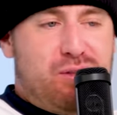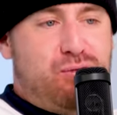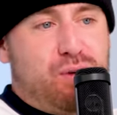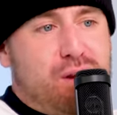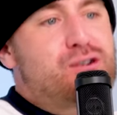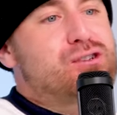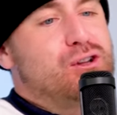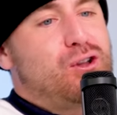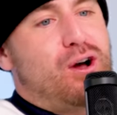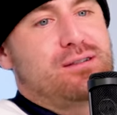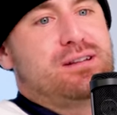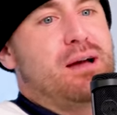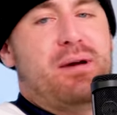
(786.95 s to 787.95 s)
I mean, three years is a
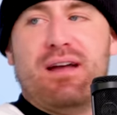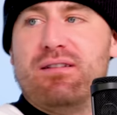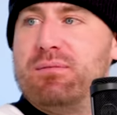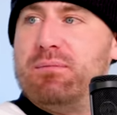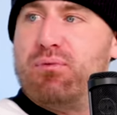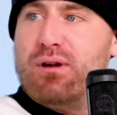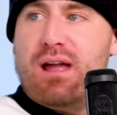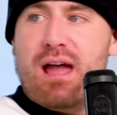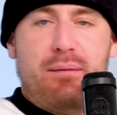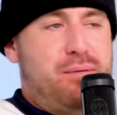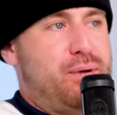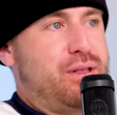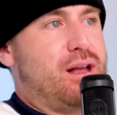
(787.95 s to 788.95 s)
long time. I have to be pretty
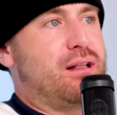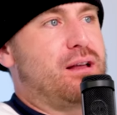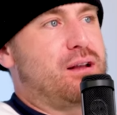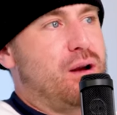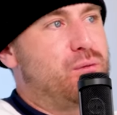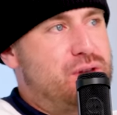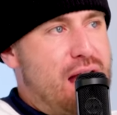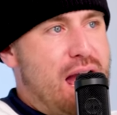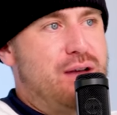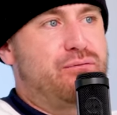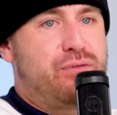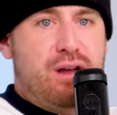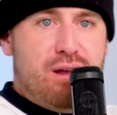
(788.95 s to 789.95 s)
happy about that. Like uh, na-
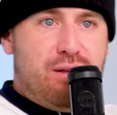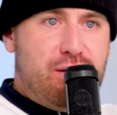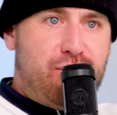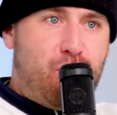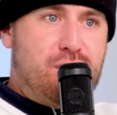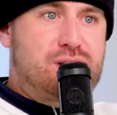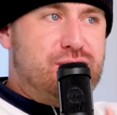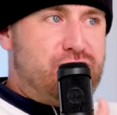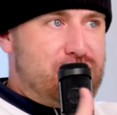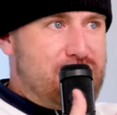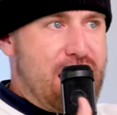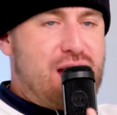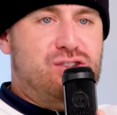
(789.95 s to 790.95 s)
okay. the voice of
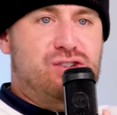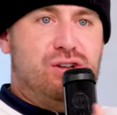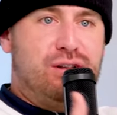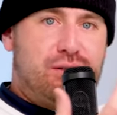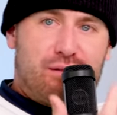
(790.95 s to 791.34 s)
the national.